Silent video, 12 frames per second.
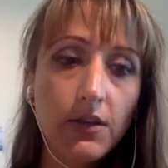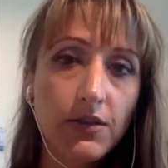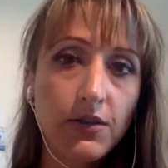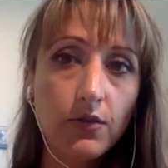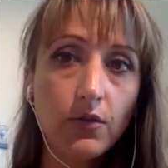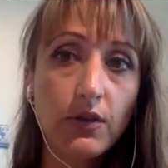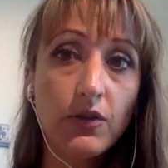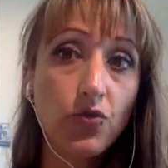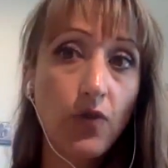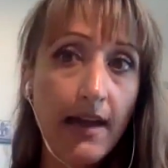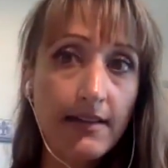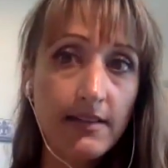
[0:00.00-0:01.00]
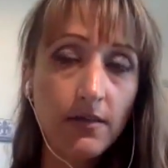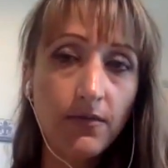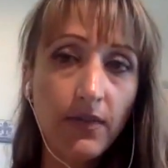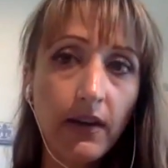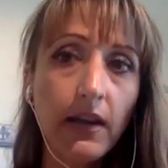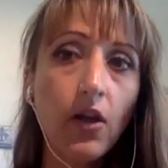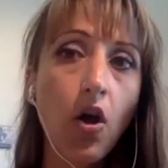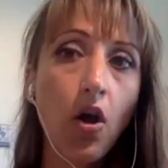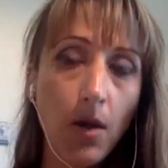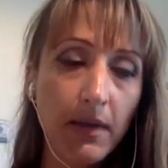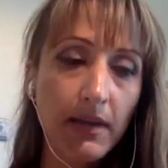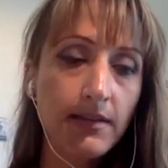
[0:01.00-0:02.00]
to address the very
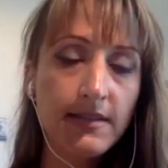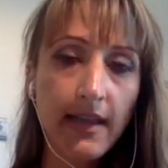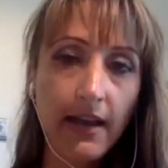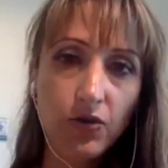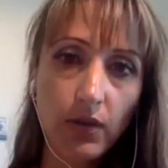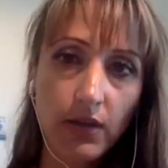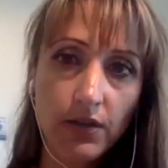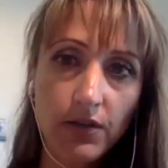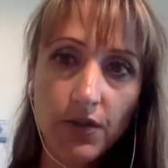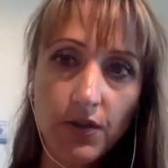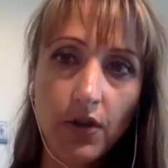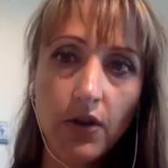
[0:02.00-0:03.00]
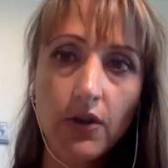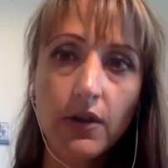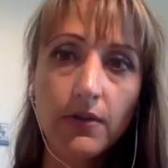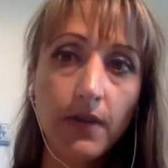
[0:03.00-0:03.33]
common sexual concern of